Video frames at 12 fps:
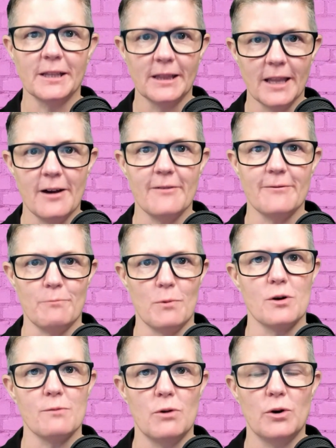love
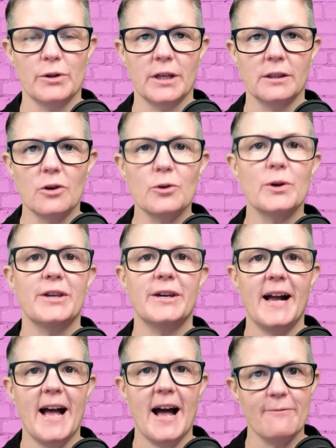more and more the longer that
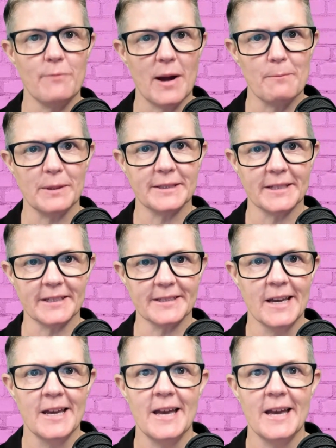I have my business.